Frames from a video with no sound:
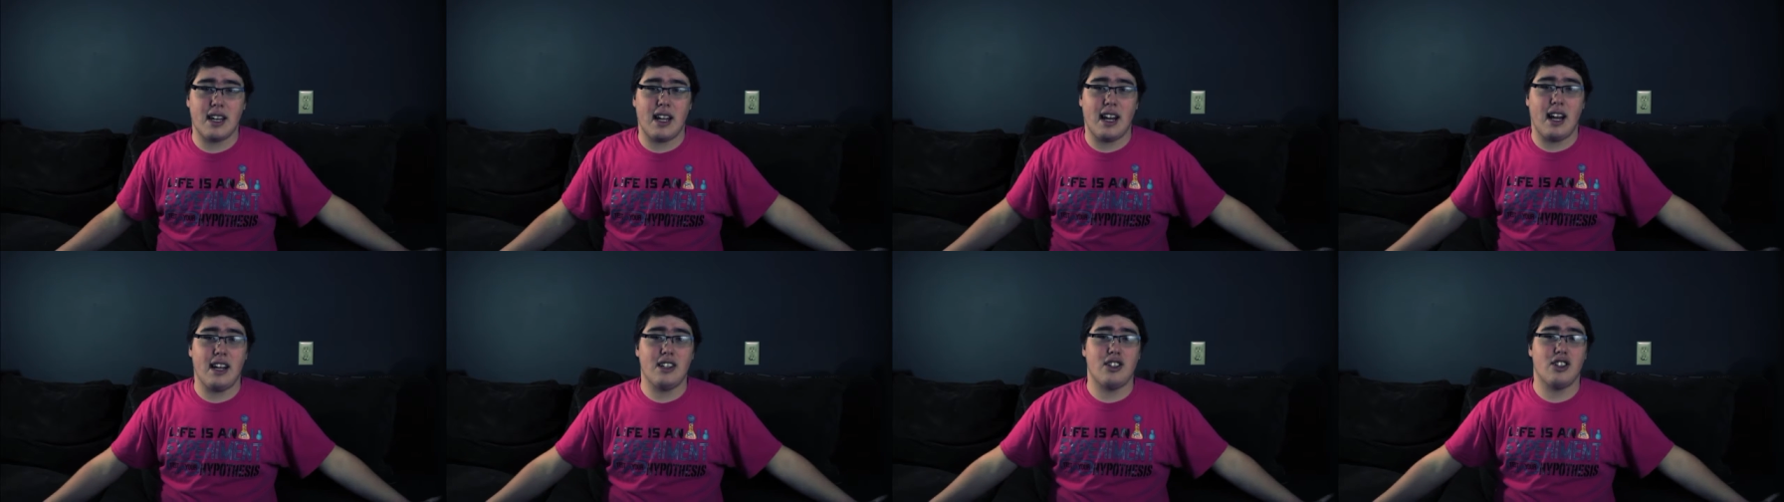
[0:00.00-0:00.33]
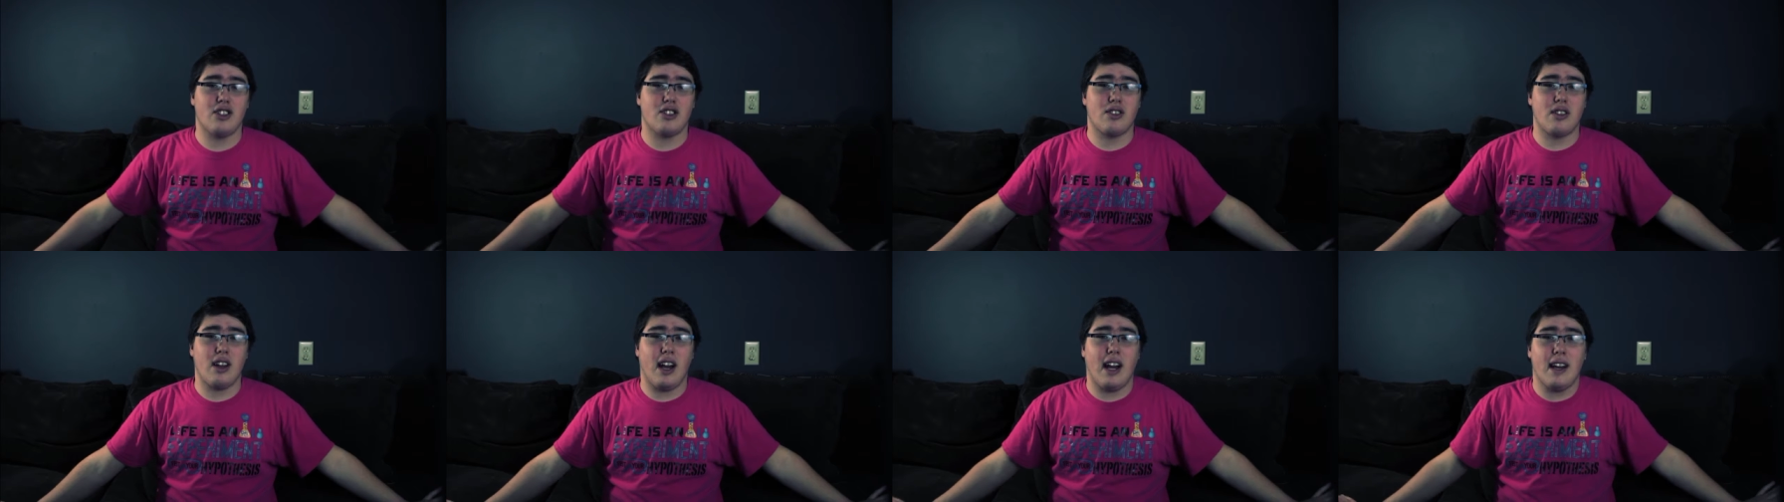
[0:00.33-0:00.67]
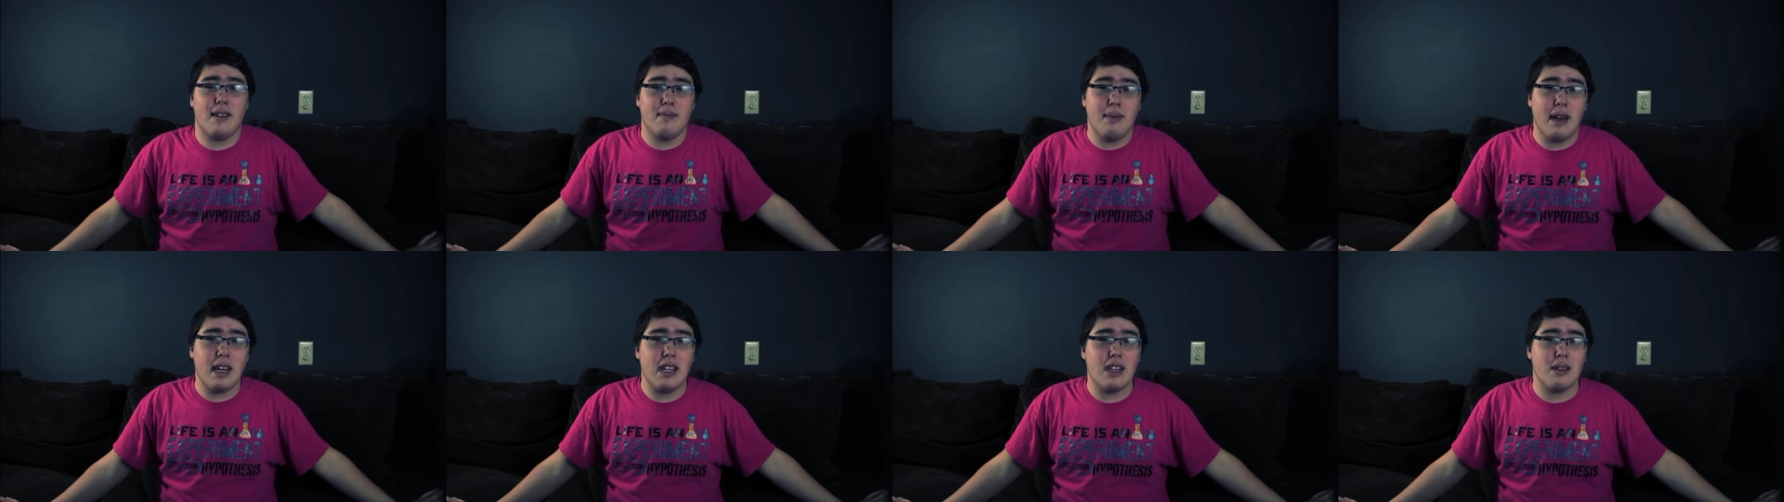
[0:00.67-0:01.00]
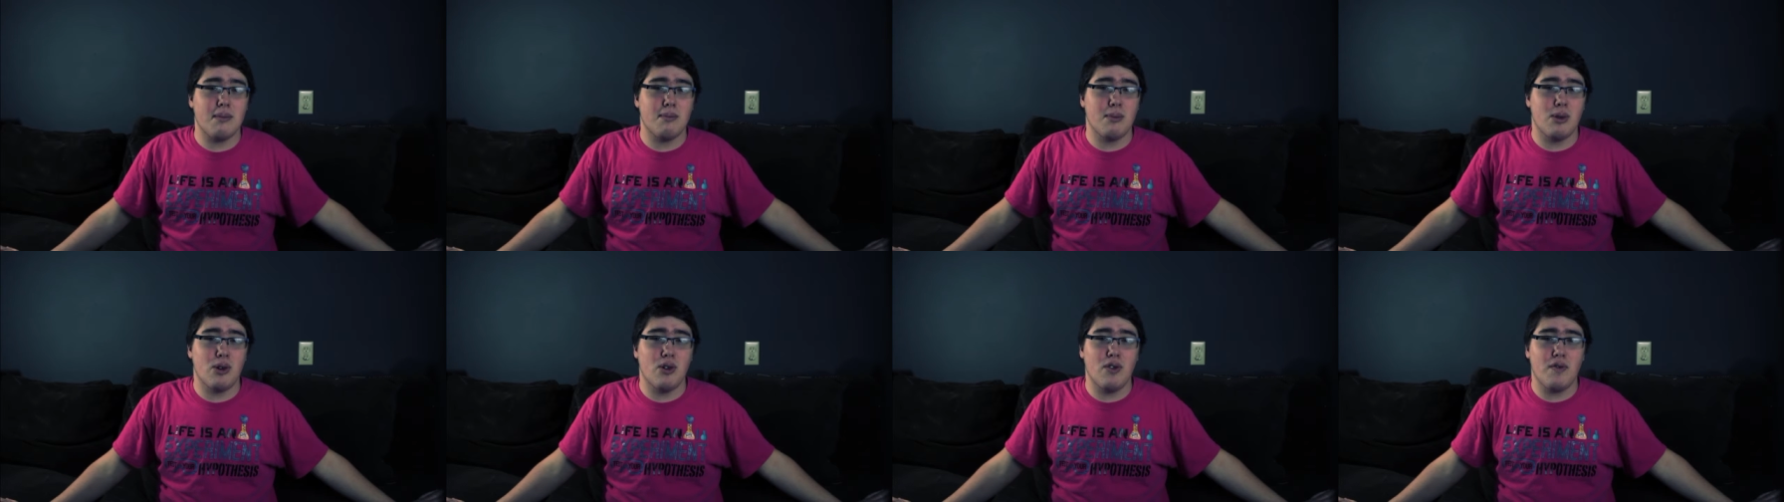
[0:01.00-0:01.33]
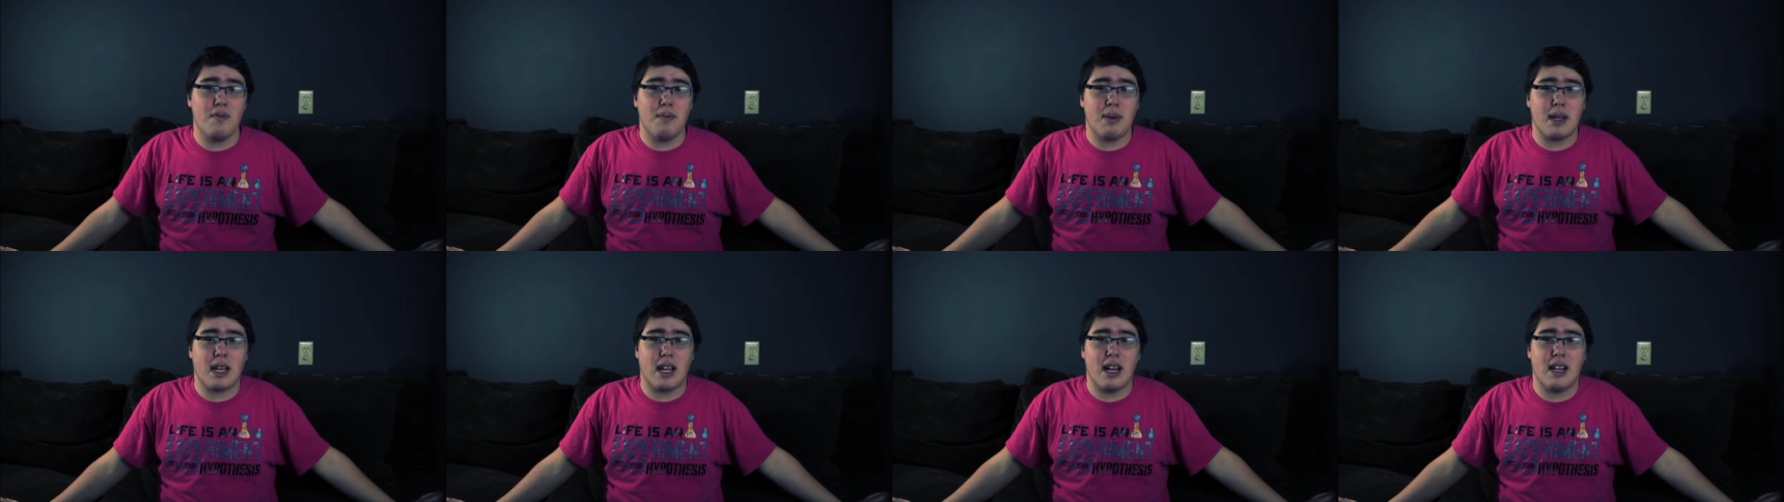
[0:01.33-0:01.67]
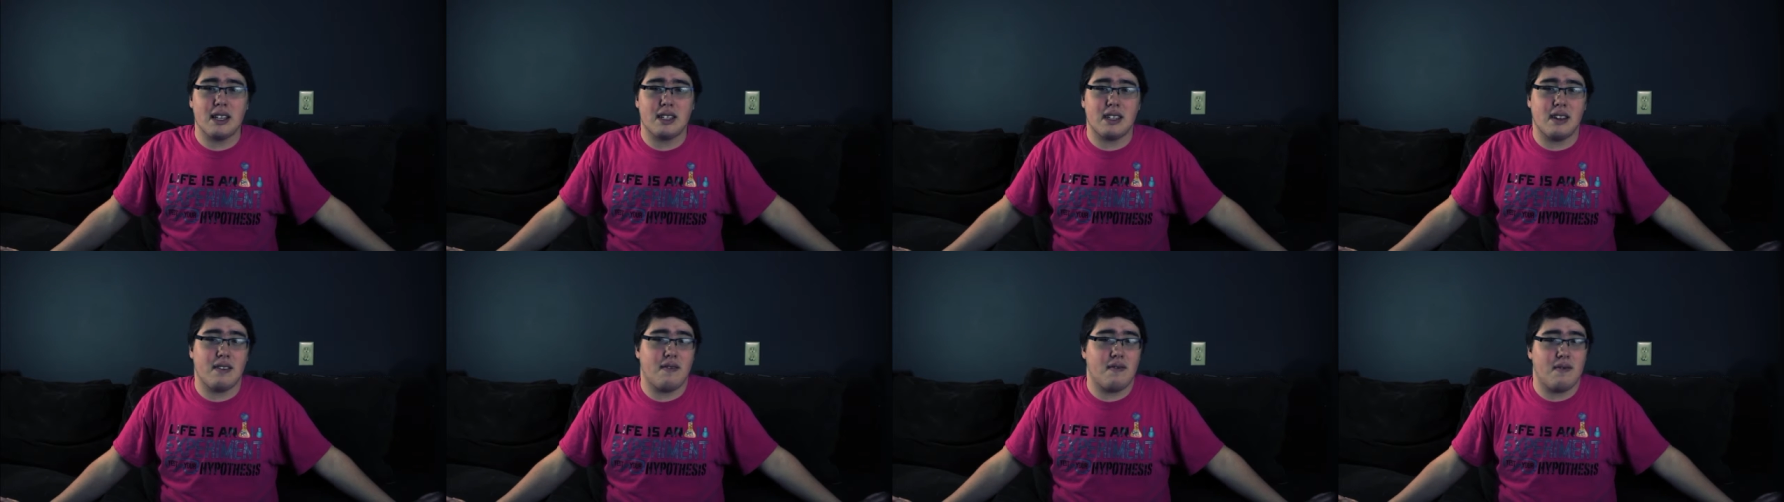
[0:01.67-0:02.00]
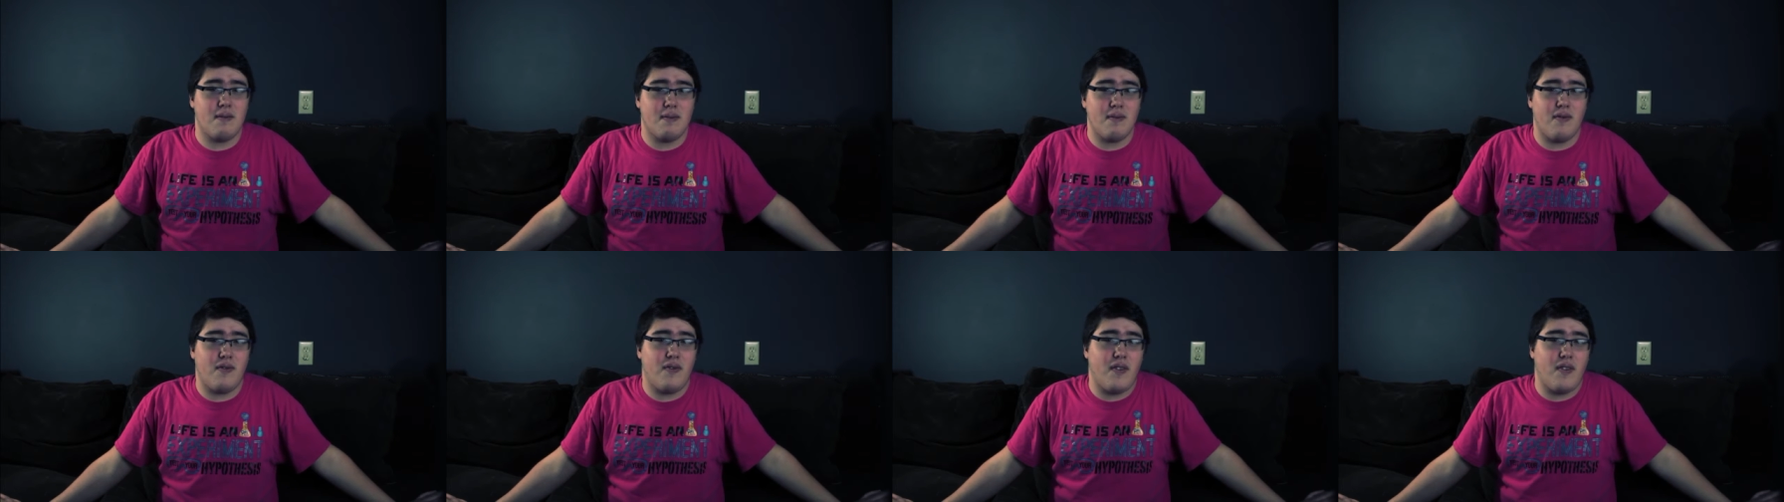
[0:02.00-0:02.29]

And I made the move because it